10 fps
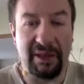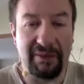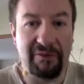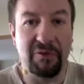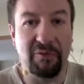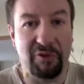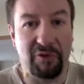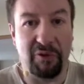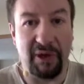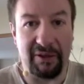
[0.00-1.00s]
and if you want to
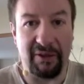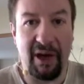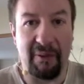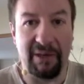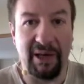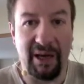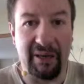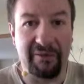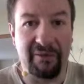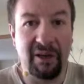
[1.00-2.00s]
create a happy
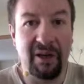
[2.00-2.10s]
life